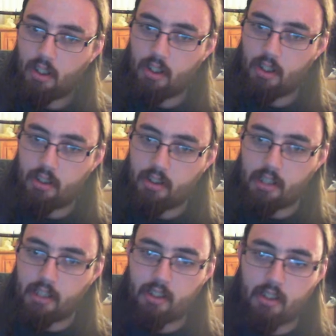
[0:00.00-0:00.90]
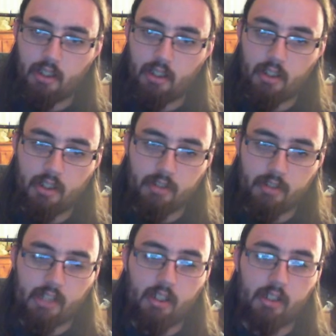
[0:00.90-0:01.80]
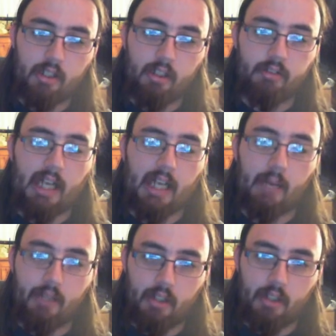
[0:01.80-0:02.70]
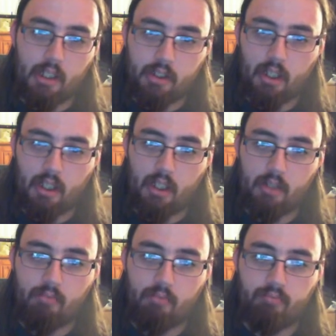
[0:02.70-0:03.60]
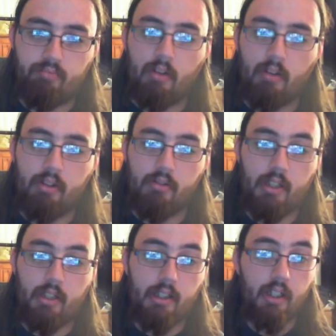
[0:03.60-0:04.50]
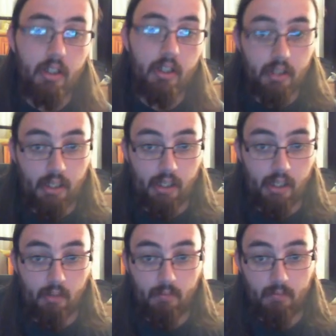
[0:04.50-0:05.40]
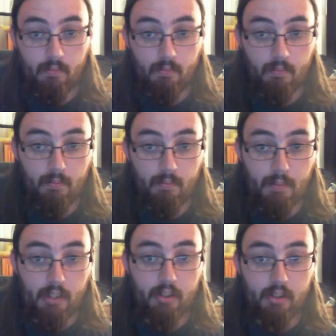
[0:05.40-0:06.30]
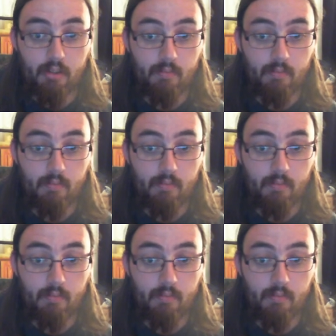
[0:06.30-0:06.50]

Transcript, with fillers: This is this is your captain, Ice Titan. one two three. Sign out. Peace.